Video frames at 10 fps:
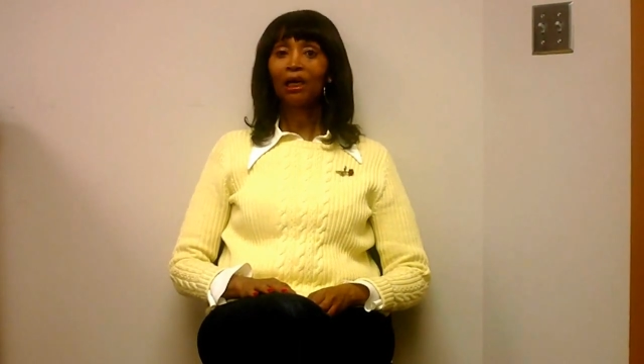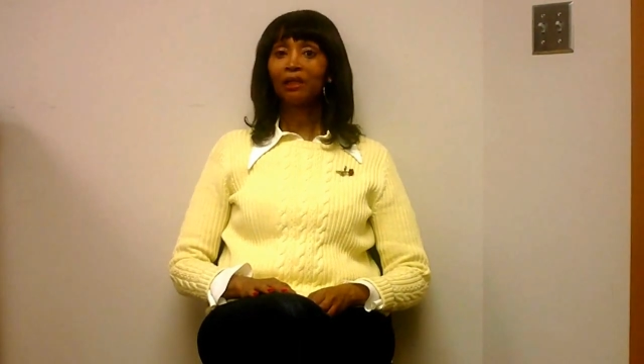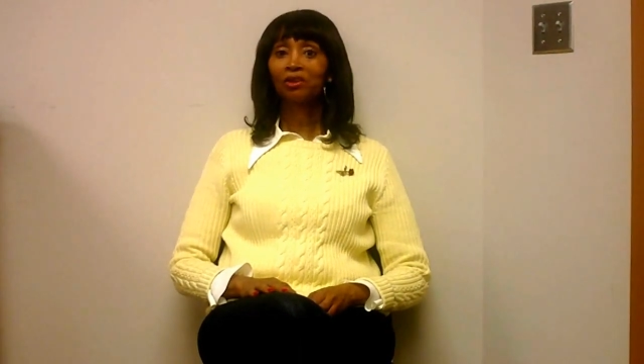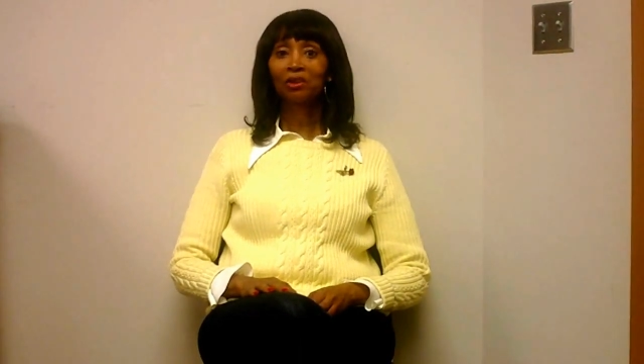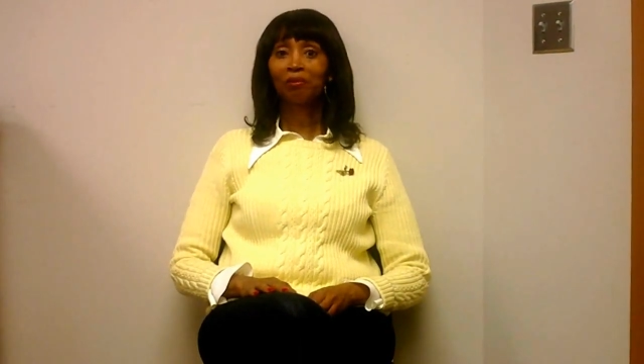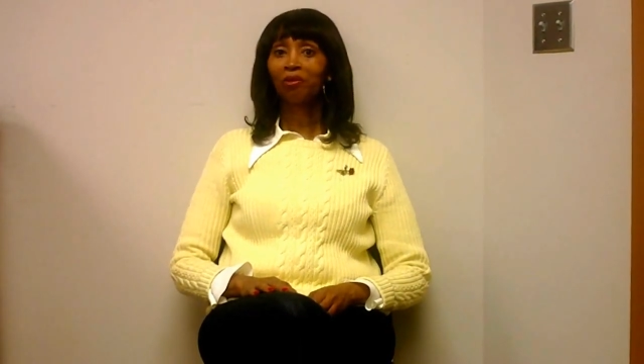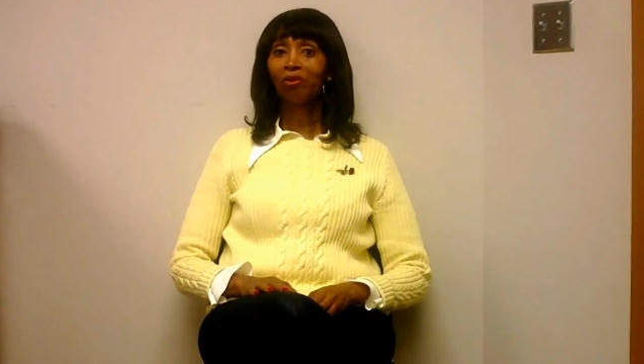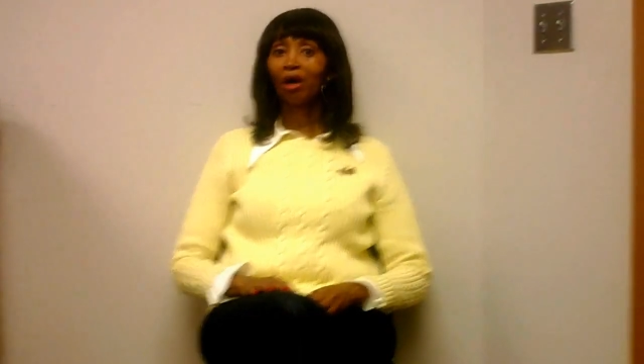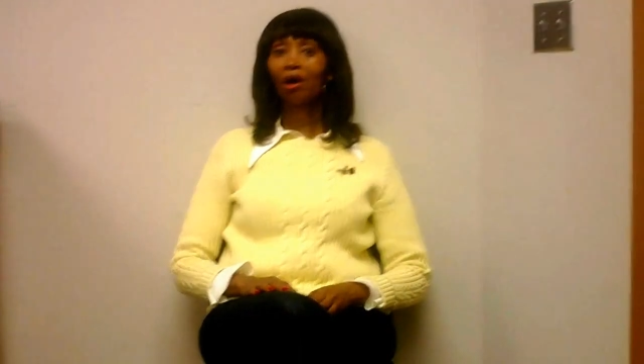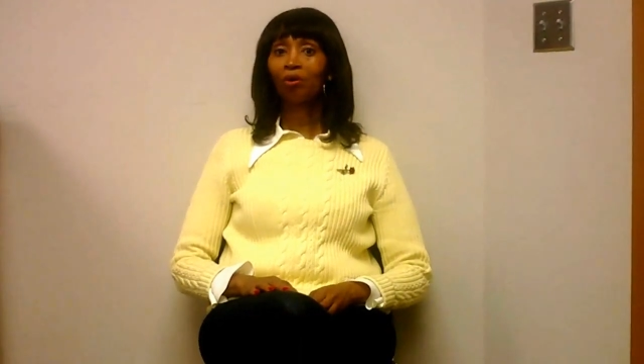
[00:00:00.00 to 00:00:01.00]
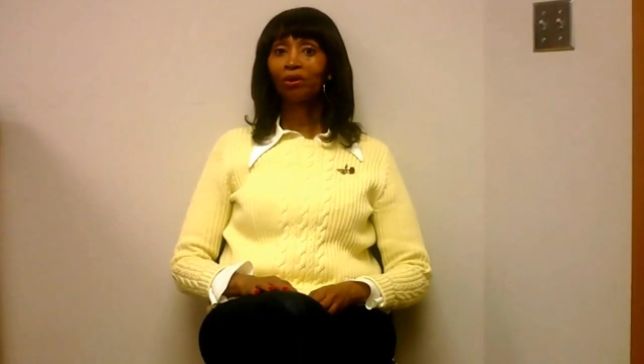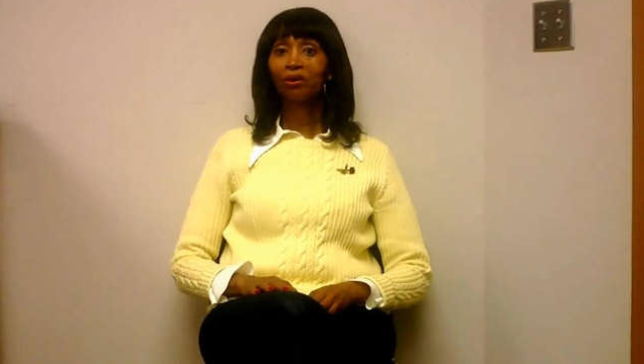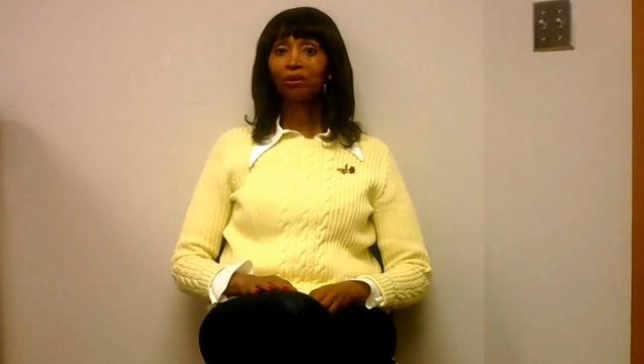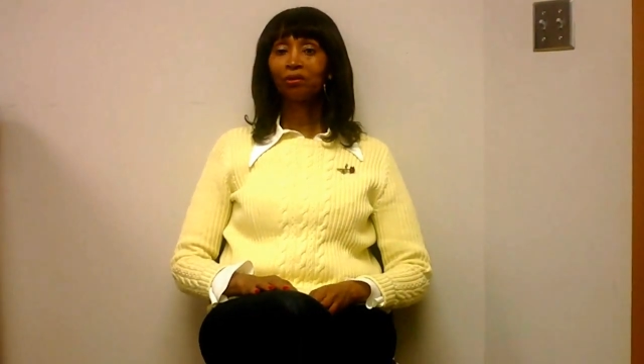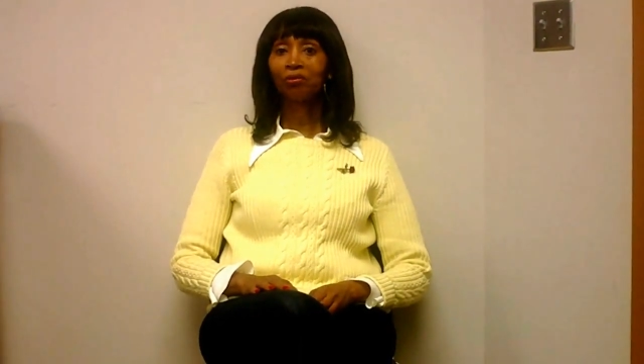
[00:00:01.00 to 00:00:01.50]
Some of
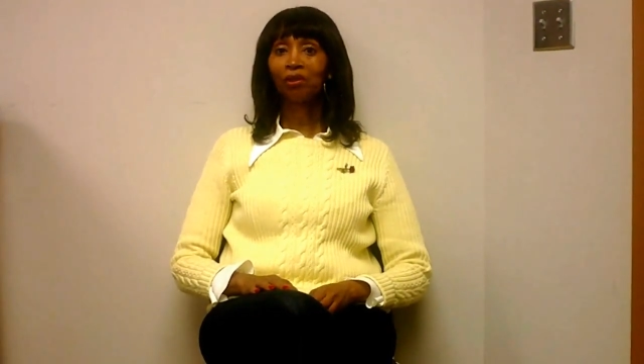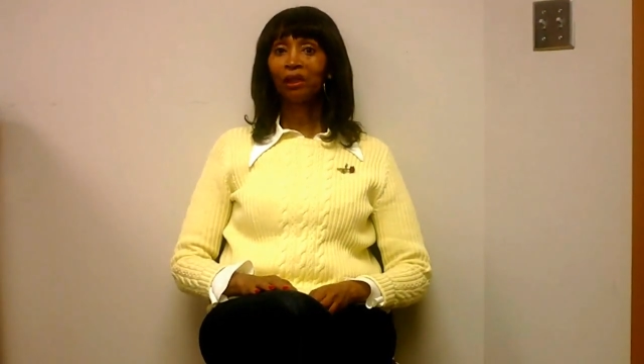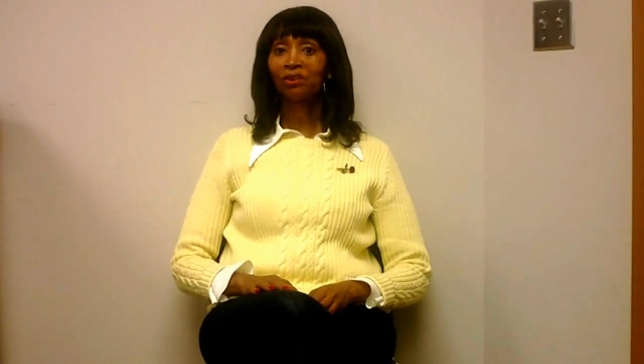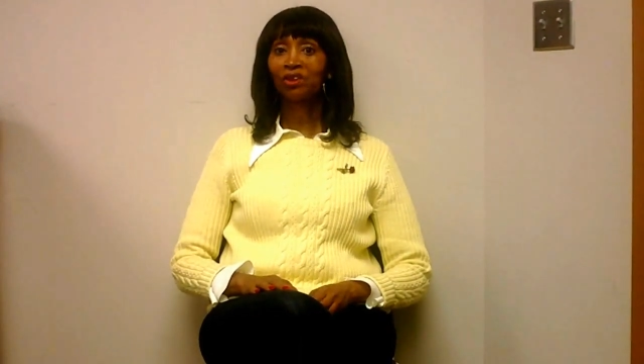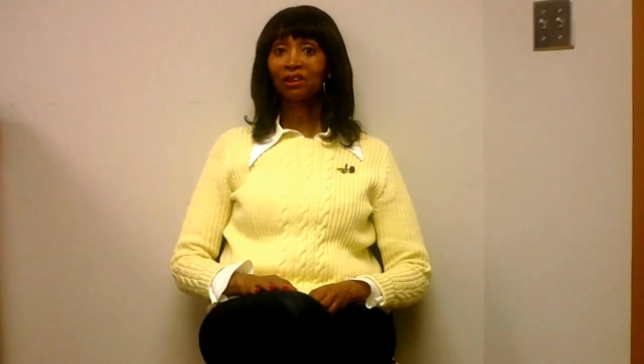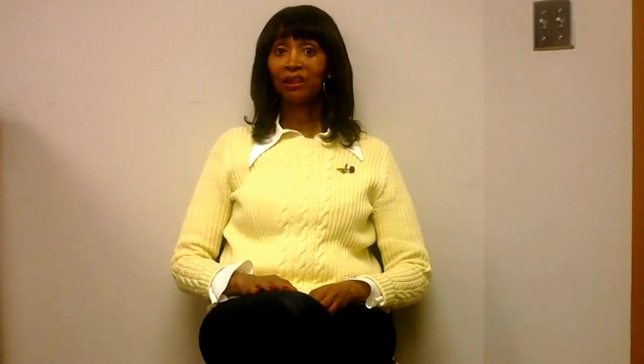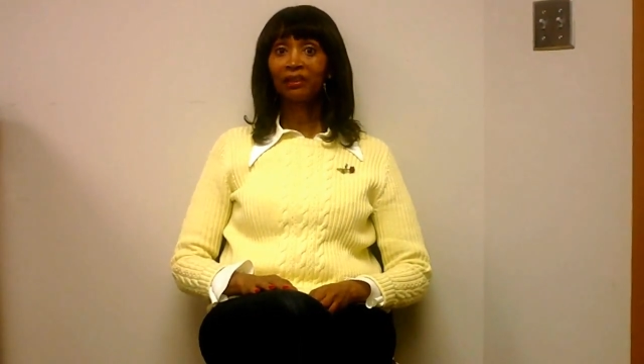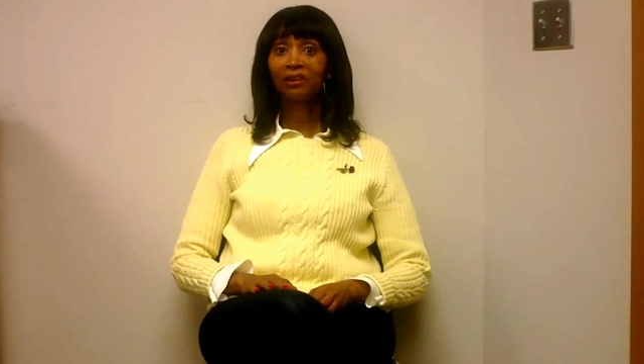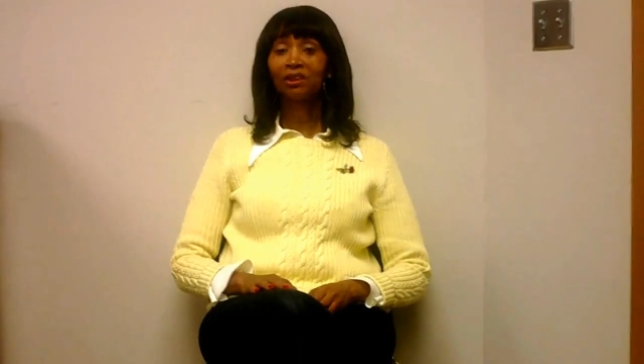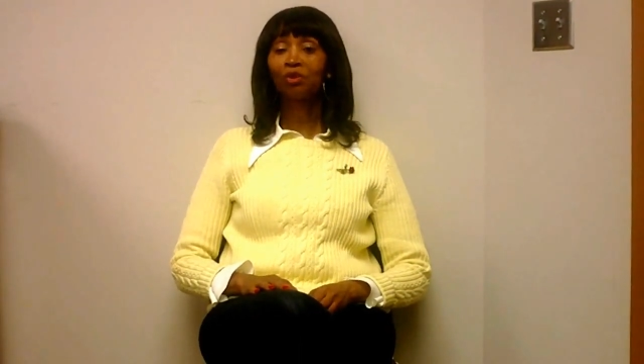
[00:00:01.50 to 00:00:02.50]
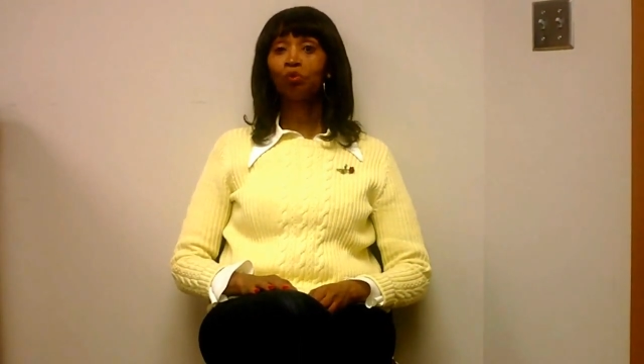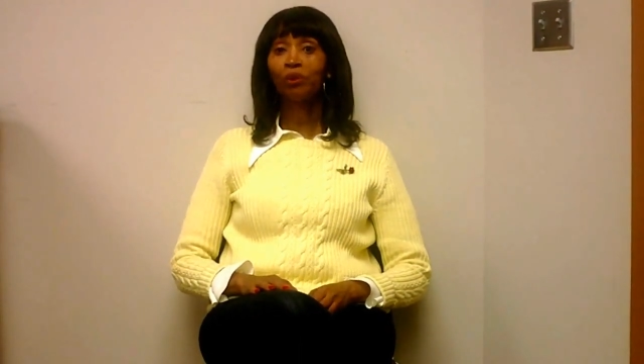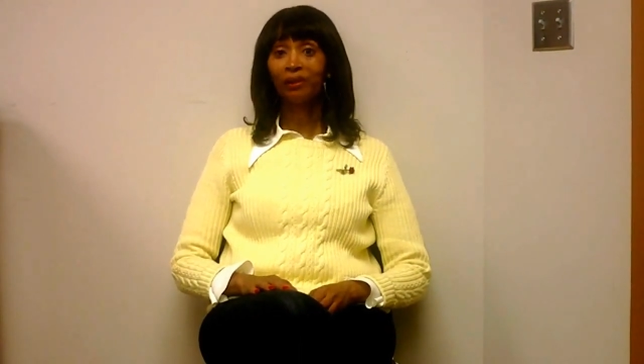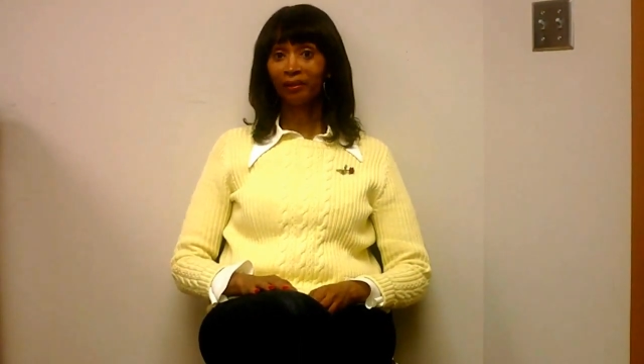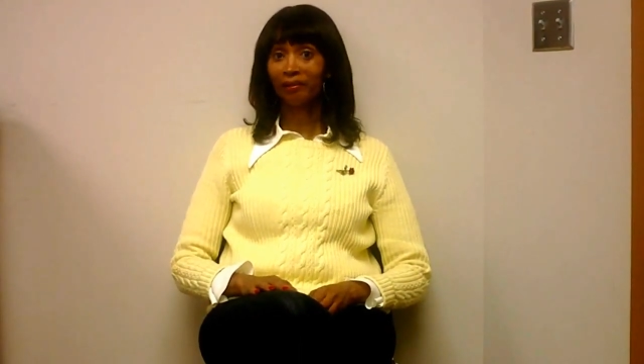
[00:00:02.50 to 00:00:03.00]
our successes
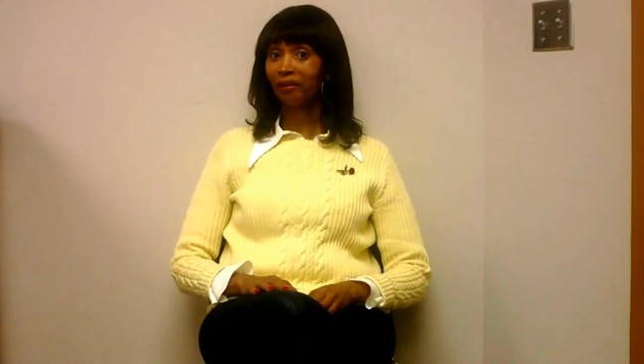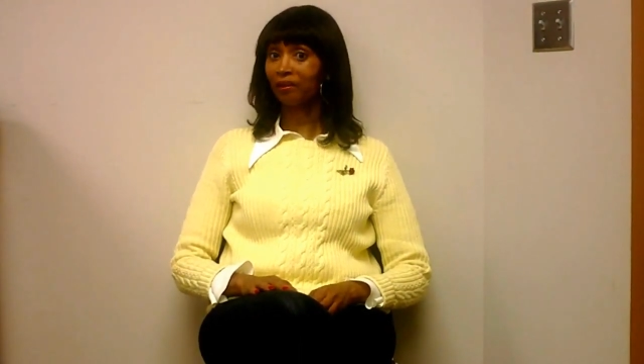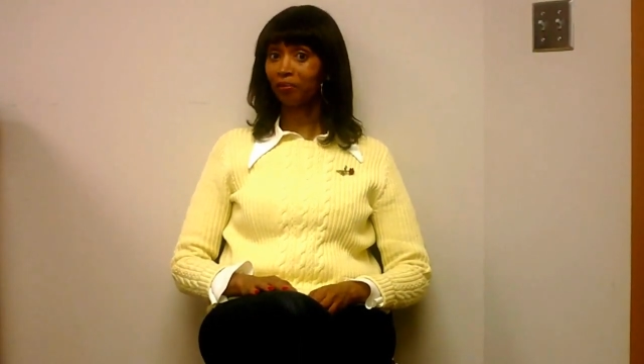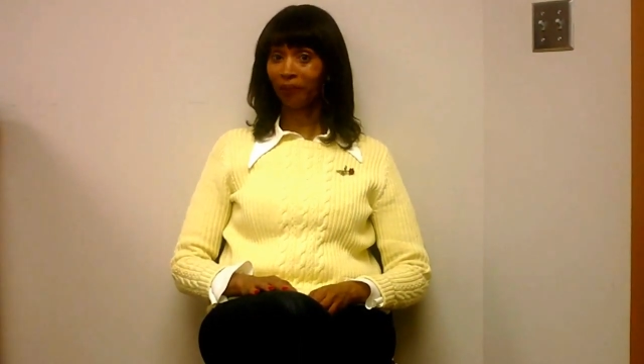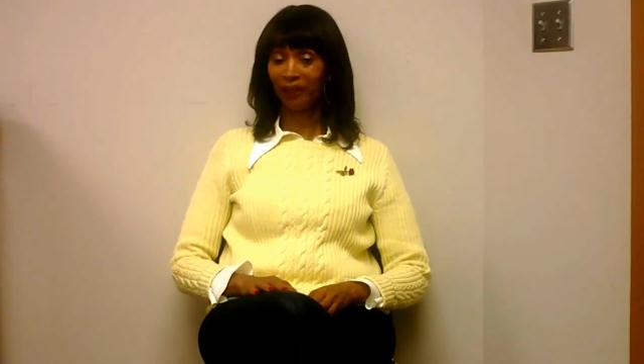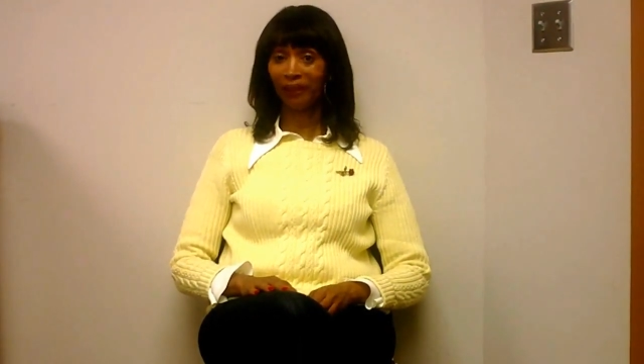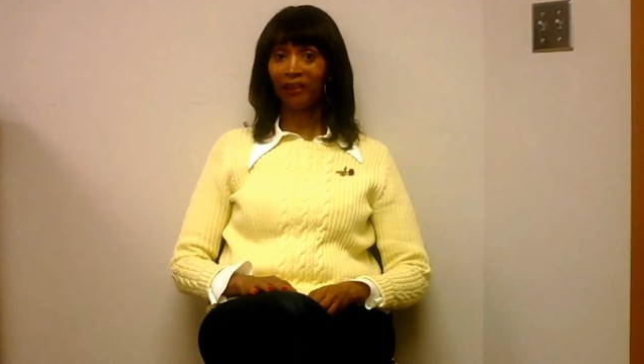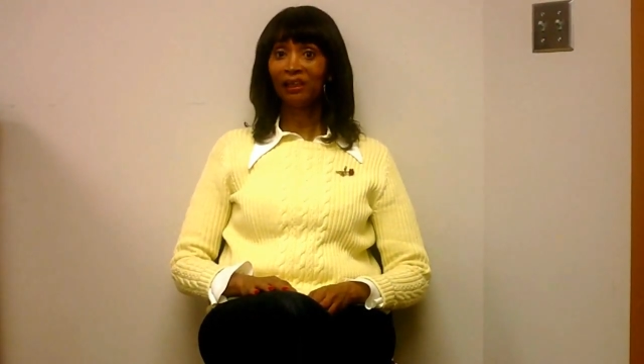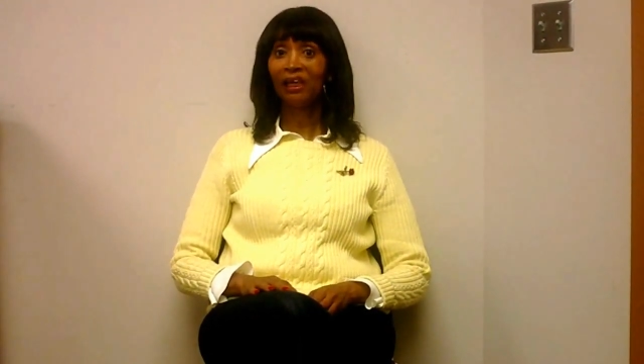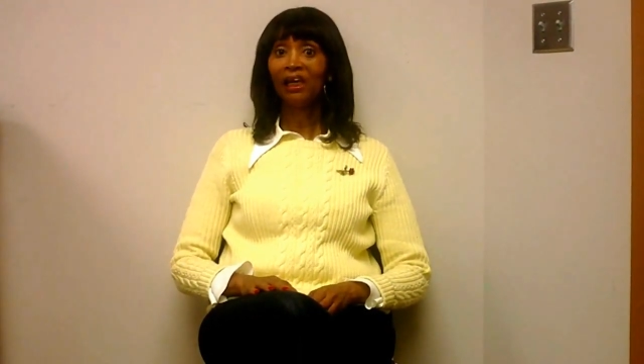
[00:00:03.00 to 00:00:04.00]
with this play